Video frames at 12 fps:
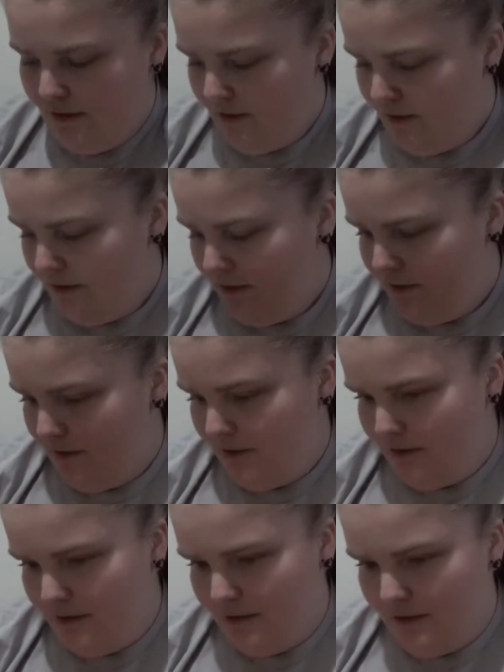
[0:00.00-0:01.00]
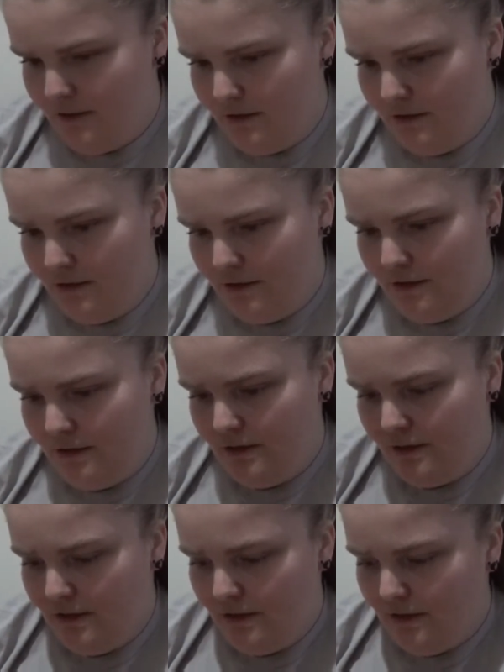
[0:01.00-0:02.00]

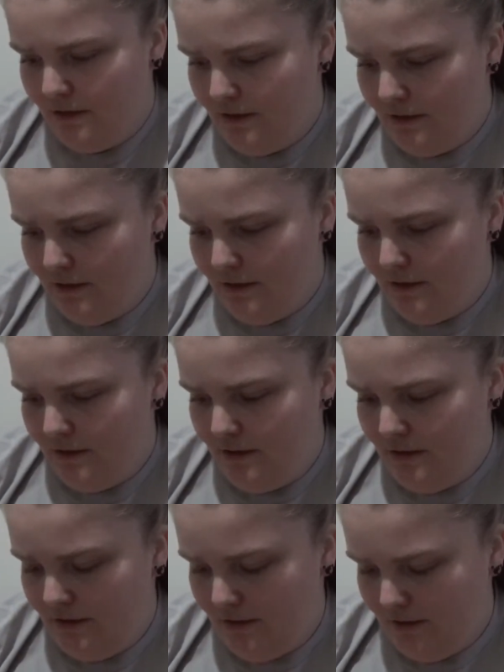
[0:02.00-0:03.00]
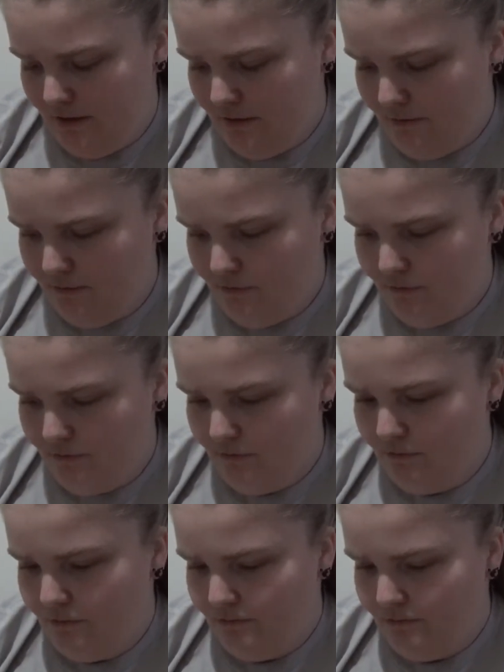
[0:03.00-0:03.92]
(no one is talking)